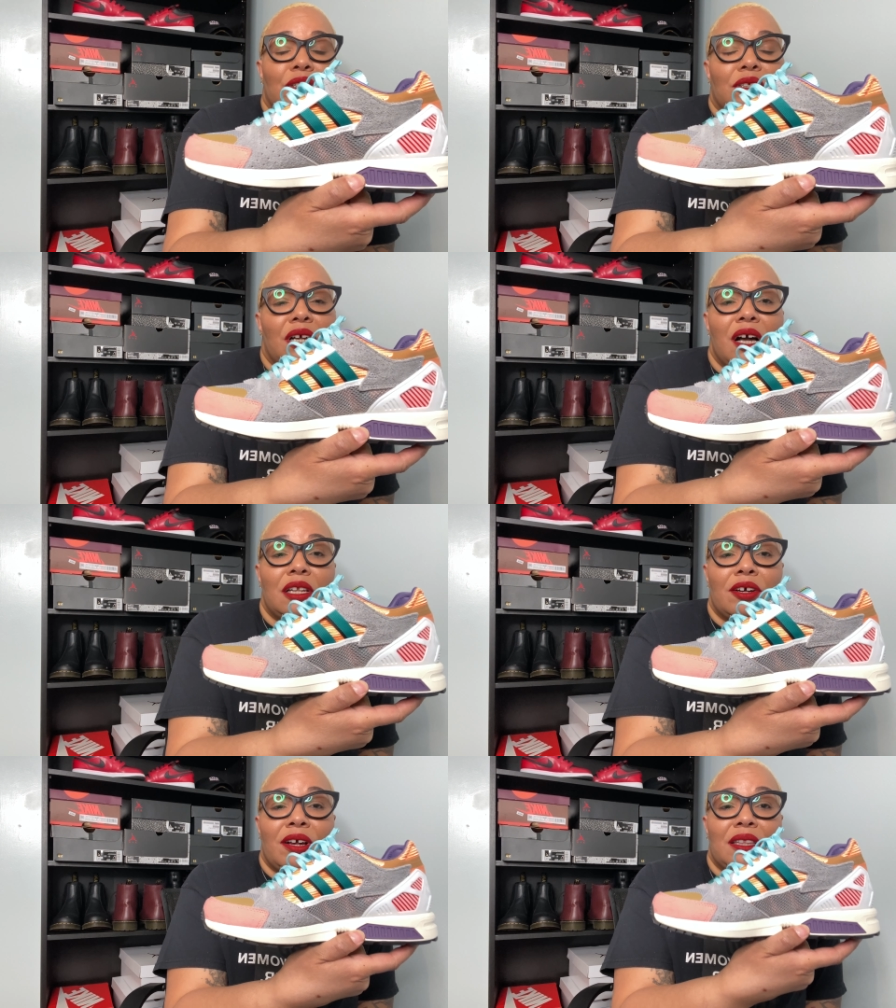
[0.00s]
the
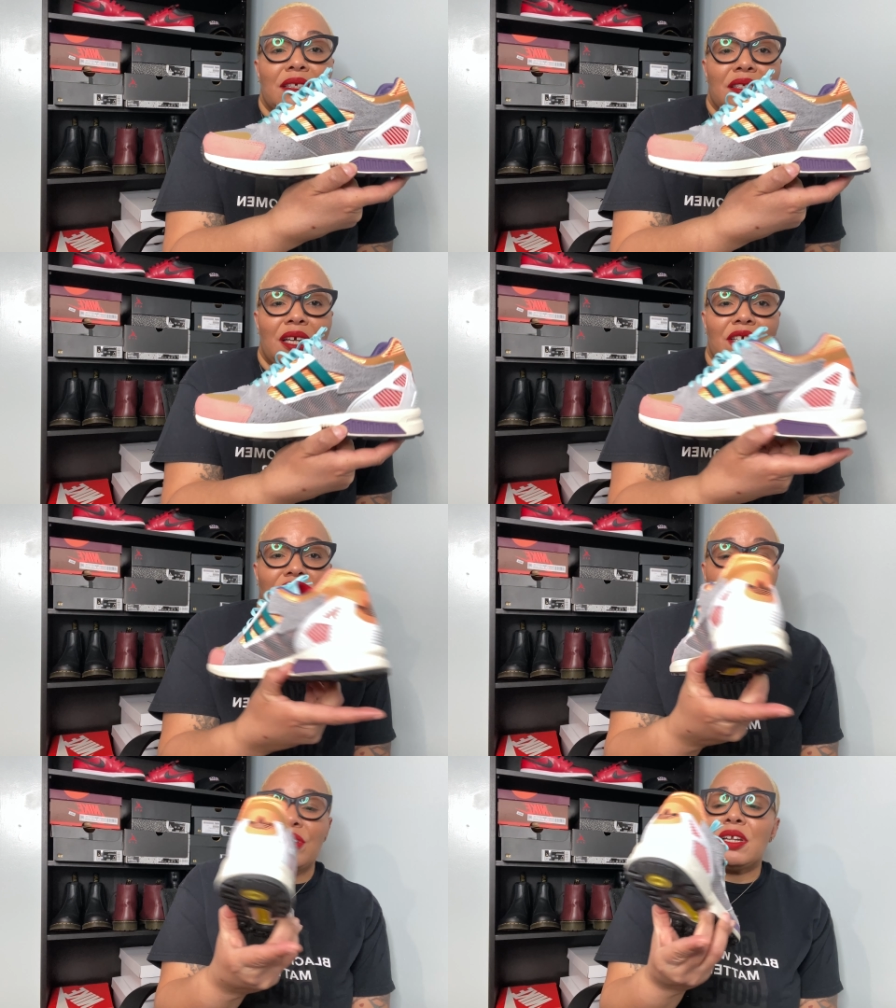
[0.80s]
color and the
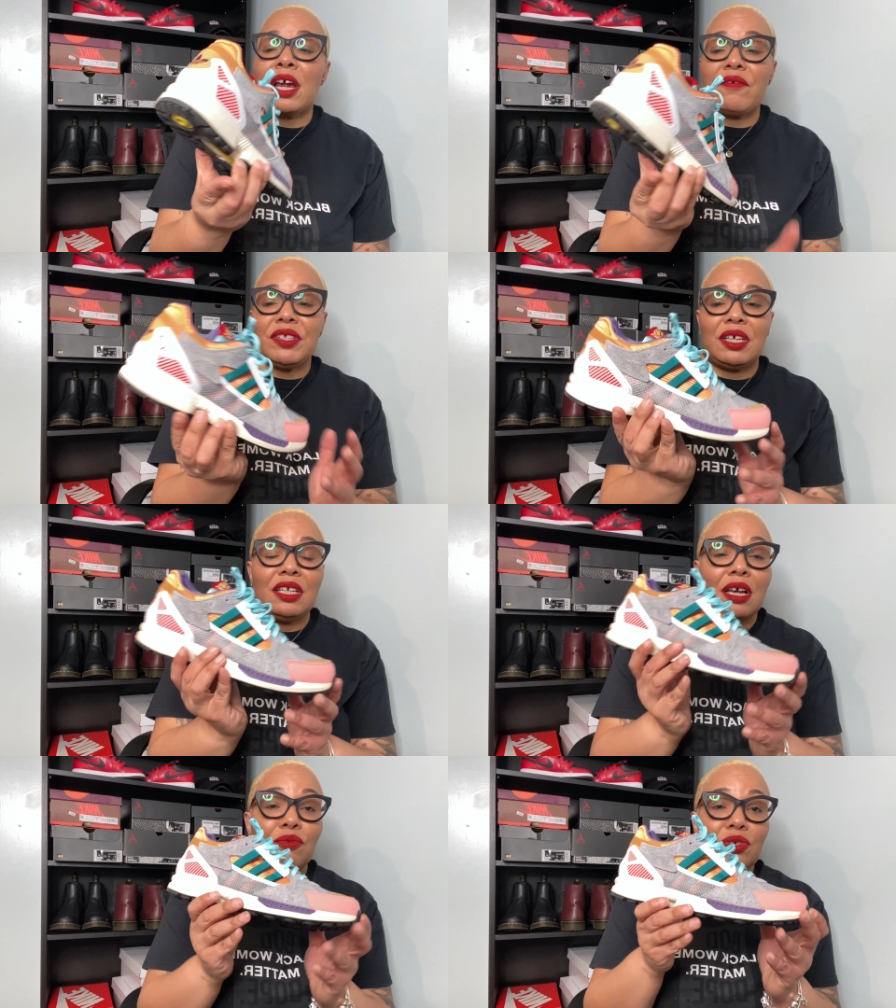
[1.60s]
texture and everything
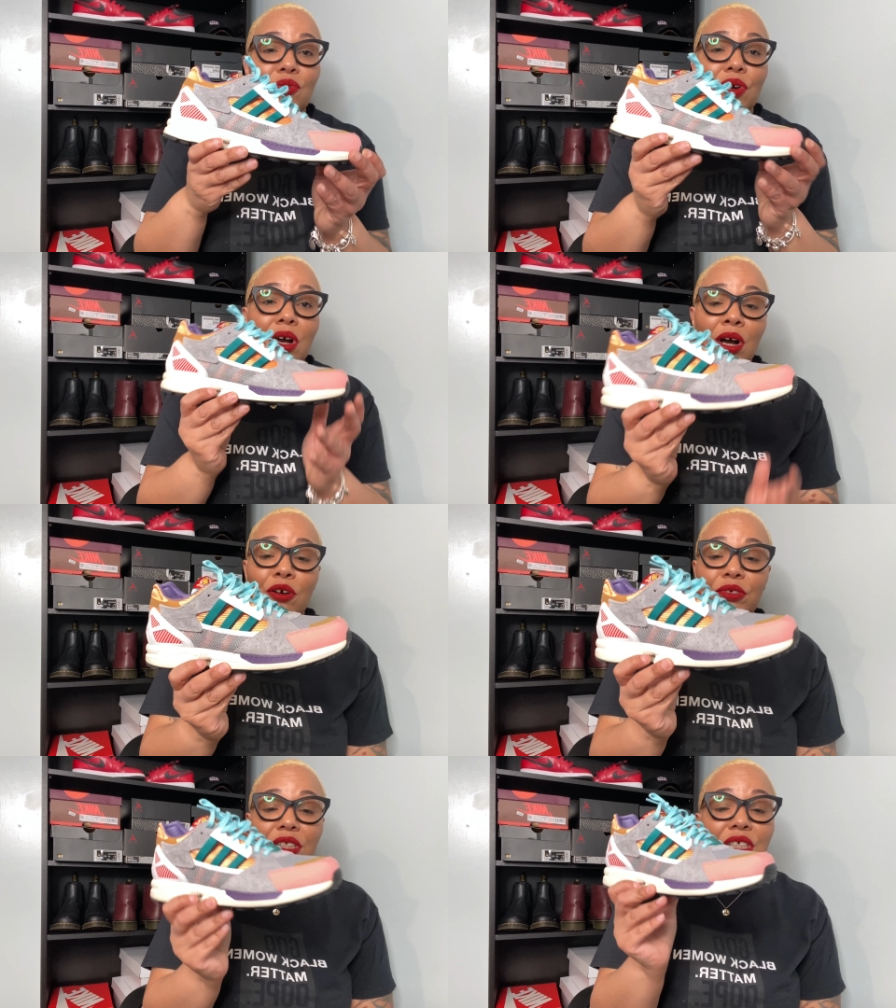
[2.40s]
that was going on
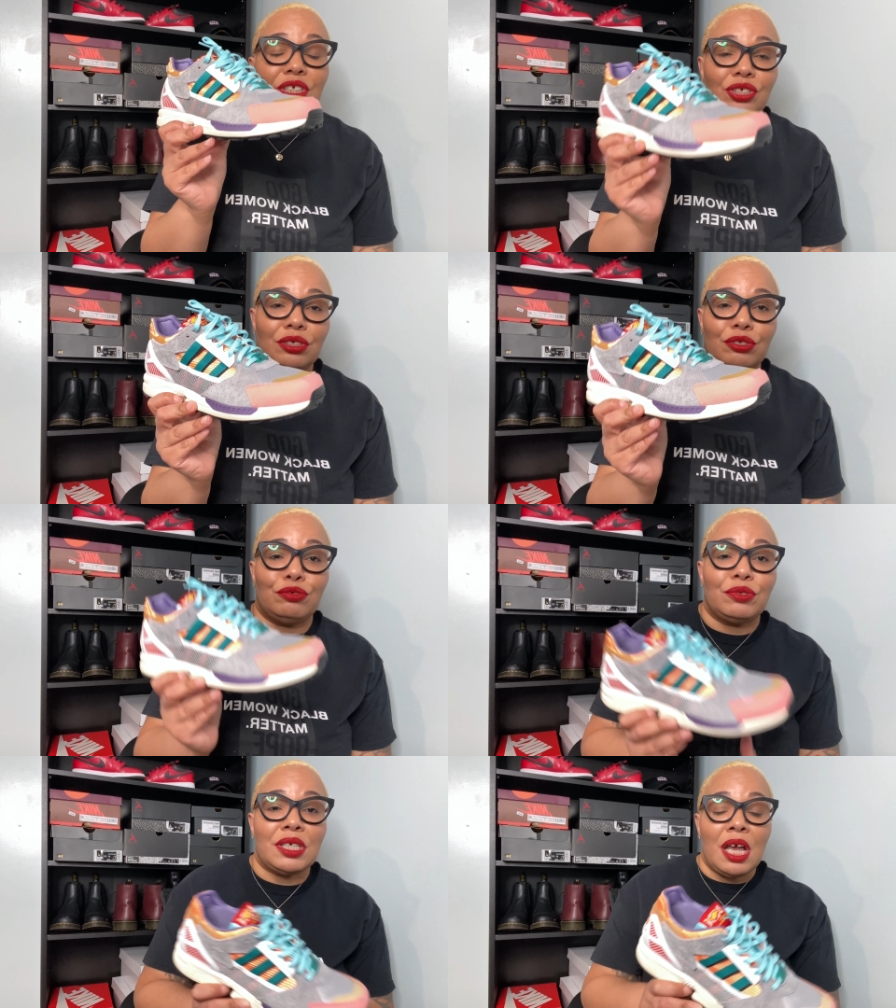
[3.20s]
with these
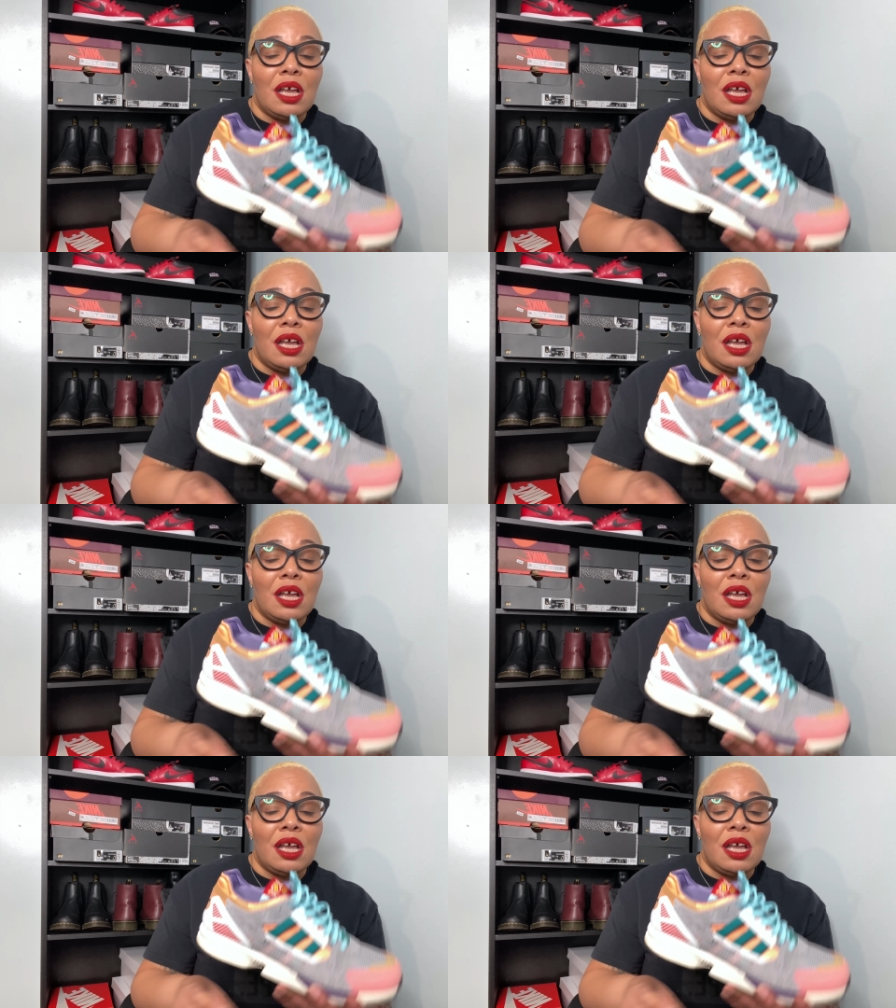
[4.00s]
shoes.